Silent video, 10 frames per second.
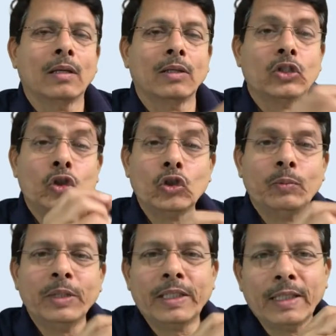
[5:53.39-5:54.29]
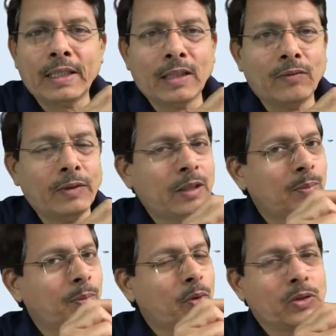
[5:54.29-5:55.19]
should be taken with
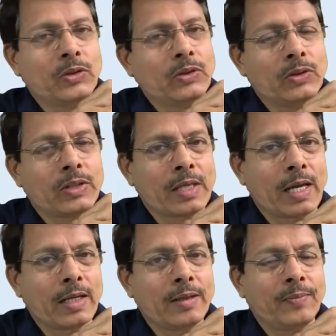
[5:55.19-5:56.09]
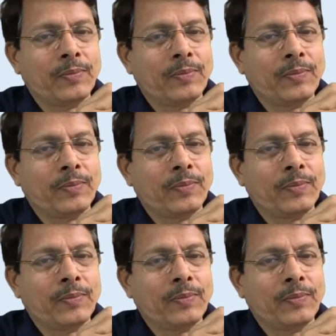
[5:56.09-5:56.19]
positive sign,